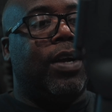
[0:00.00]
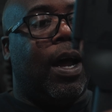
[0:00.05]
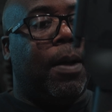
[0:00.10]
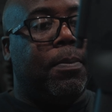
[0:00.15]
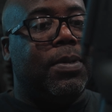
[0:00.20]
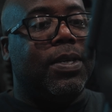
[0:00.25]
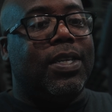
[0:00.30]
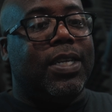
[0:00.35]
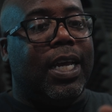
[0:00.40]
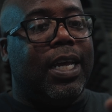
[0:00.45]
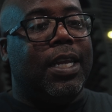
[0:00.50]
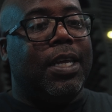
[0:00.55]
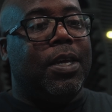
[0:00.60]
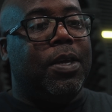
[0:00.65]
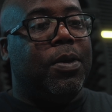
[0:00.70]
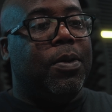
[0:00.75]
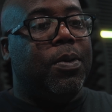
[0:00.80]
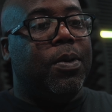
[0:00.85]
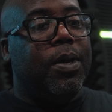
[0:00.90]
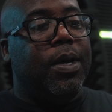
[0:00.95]
I'm just telling
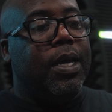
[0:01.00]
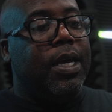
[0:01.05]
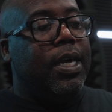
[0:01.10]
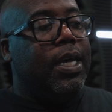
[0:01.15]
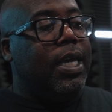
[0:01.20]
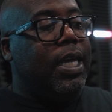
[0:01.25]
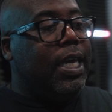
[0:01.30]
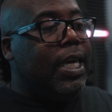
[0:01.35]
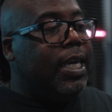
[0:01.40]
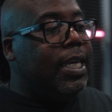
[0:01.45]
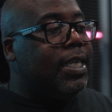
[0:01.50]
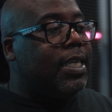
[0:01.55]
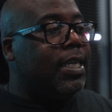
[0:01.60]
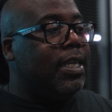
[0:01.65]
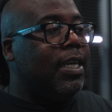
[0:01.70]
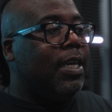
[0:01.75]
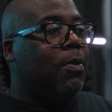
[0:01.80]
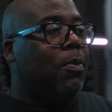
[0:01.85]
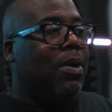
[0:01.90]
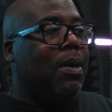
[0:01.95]
you,
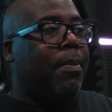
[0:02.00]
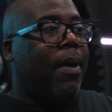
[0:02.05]
easily one